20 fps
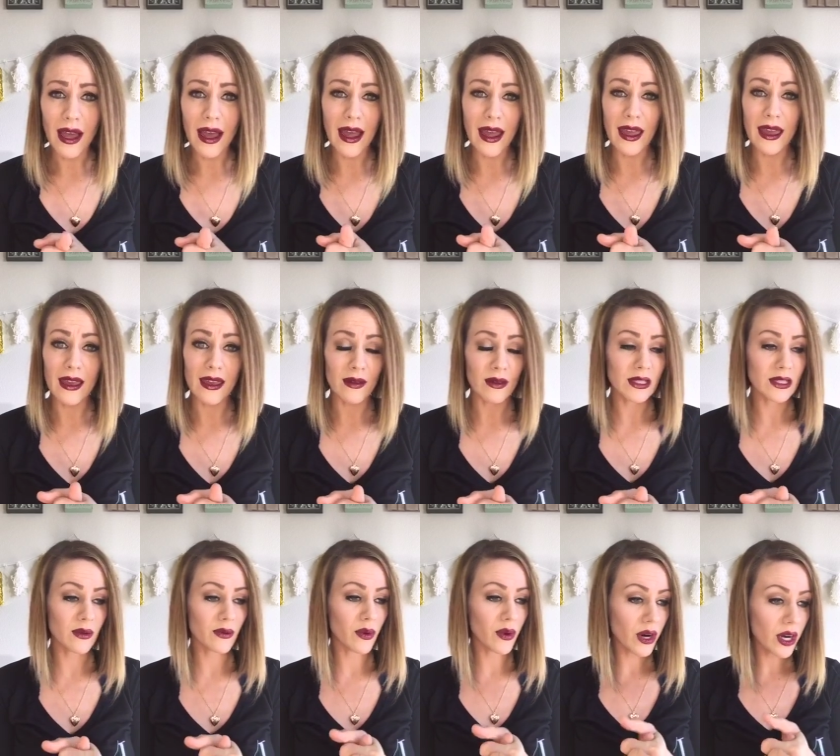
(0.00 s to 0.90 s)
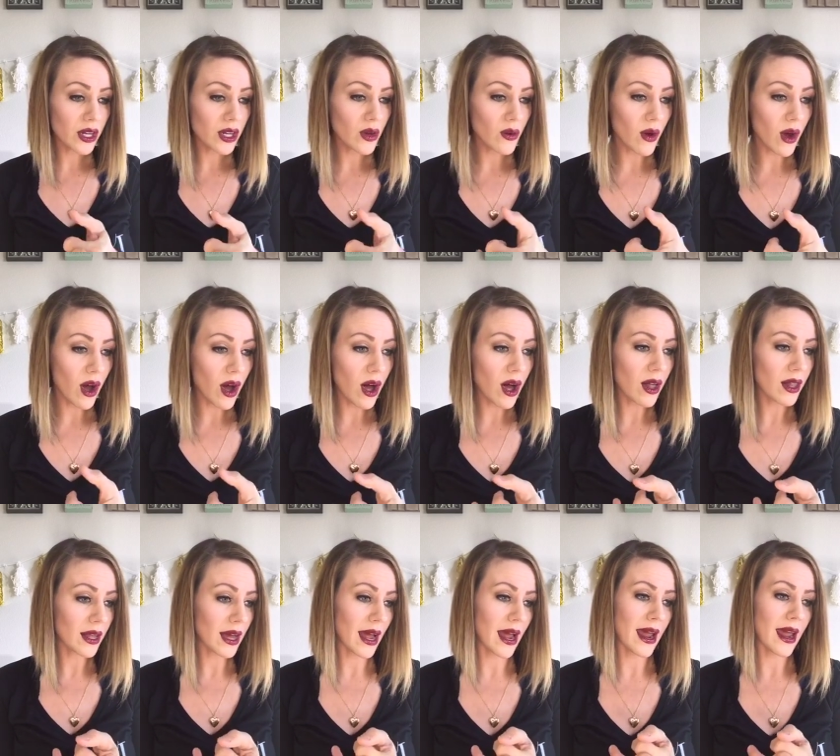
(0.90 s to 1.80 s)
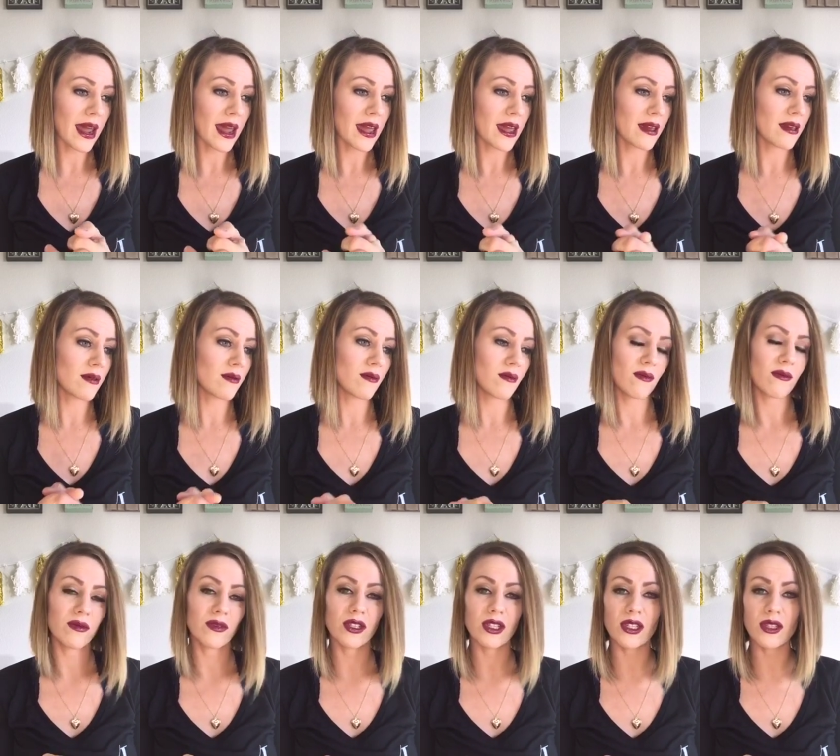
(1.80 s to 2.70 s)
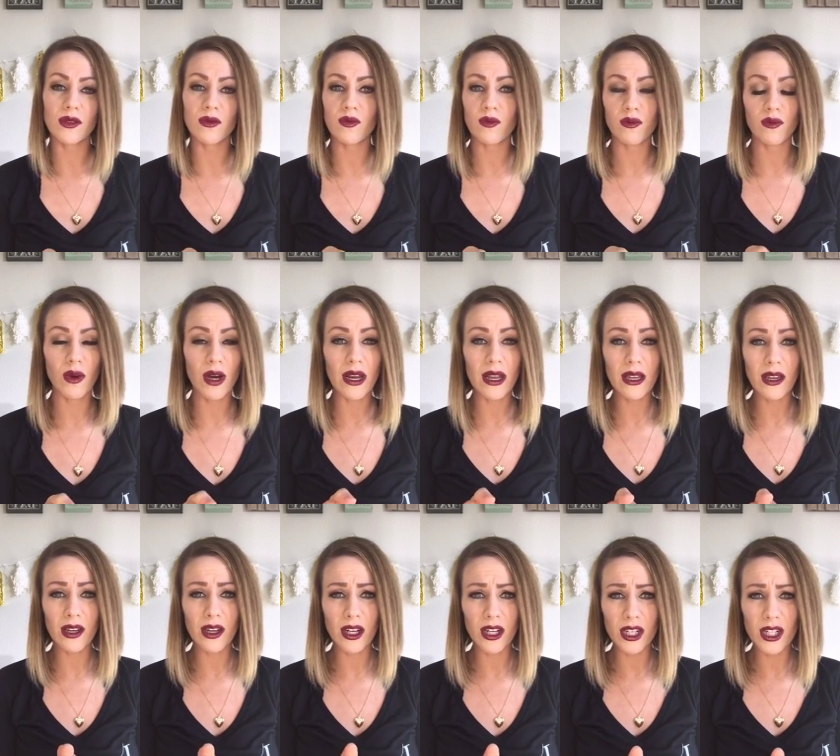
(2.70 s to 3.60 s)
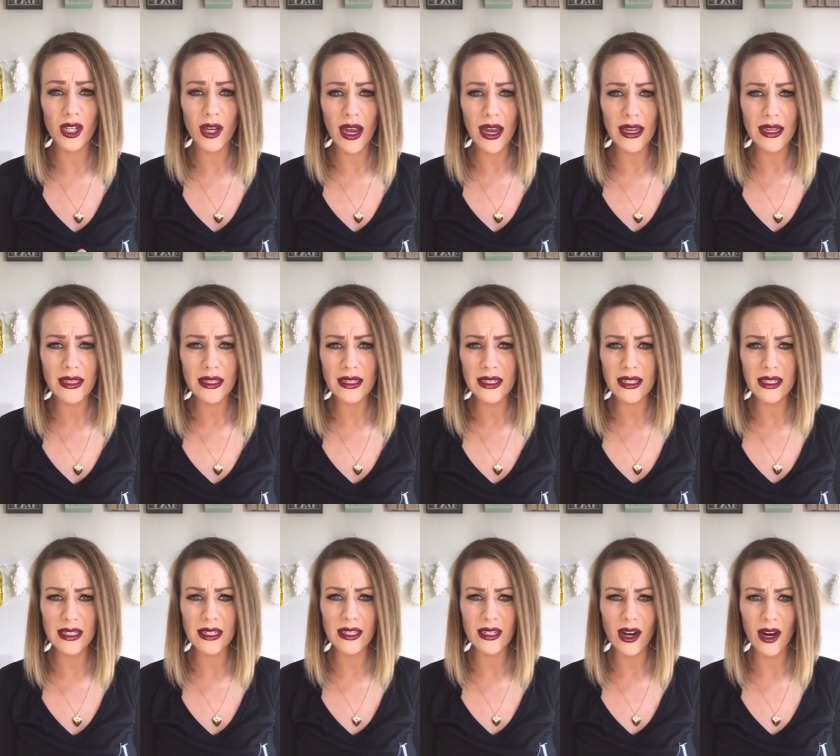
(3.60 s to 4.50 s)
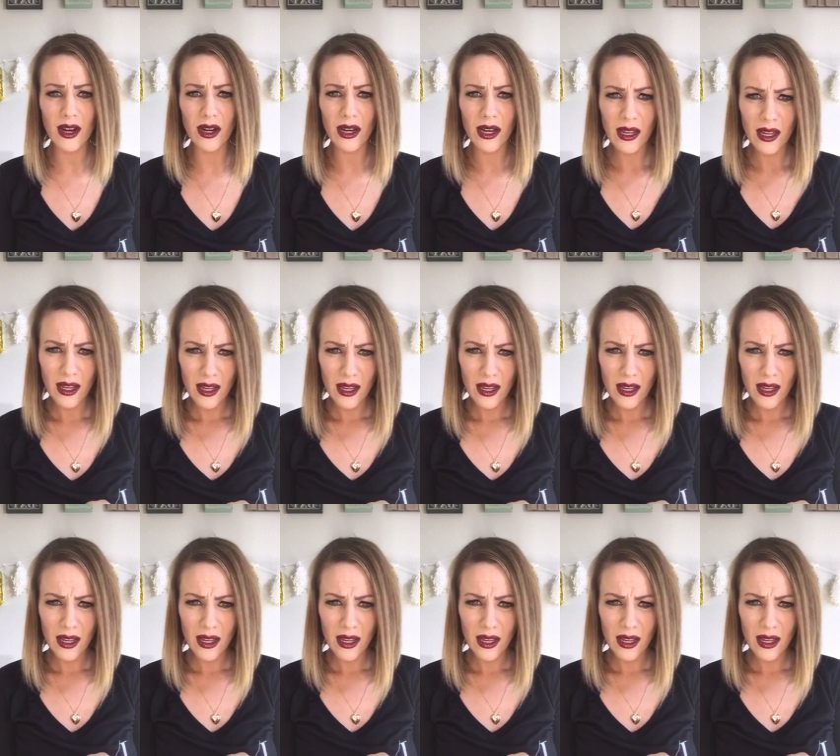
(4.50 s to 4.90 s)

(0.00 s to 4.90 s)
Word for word: I support you all. I just want to encourage you guys to start.